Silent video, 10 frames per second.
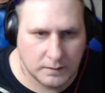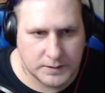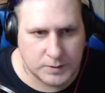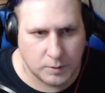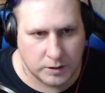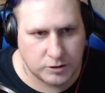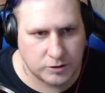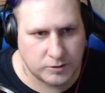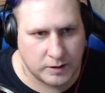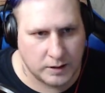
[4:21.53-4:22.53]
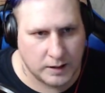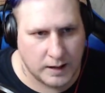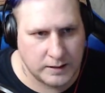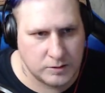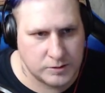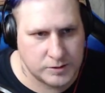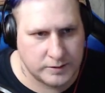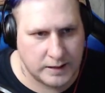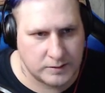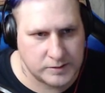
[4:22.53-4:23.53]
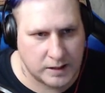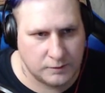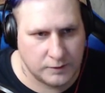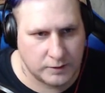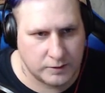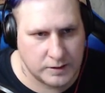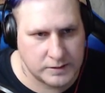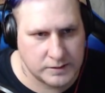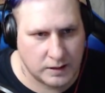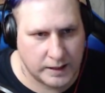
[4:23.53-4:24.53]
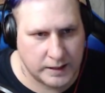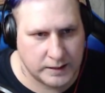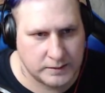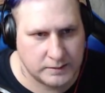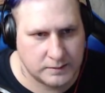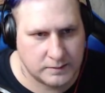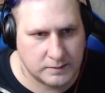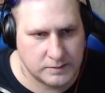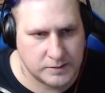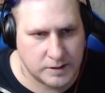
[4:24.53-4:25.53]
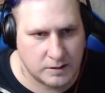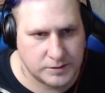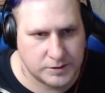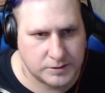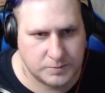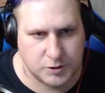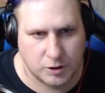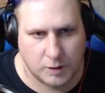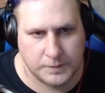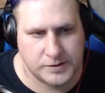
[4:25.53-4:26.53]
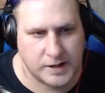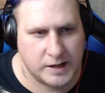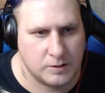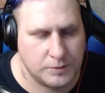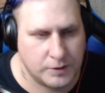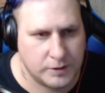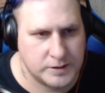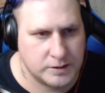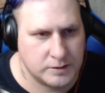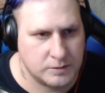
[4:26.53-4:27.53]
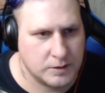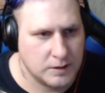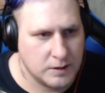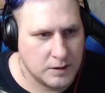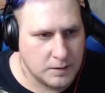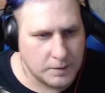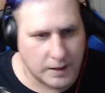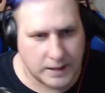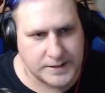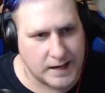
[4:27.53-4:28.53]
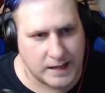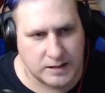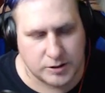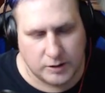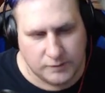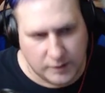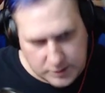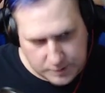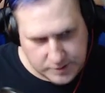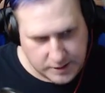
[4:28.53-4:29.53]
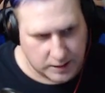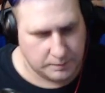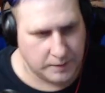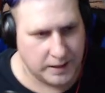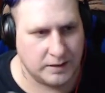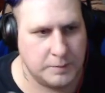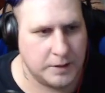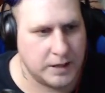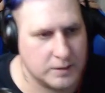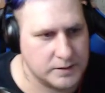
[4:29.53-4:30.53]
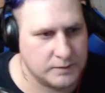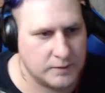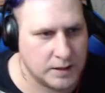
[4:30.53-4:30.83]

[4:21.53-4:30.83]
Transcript: Twitch. I use the downscale filter as land, exhaust, sharpen scale 32. But like I said, I use 30 frames per second mainly because of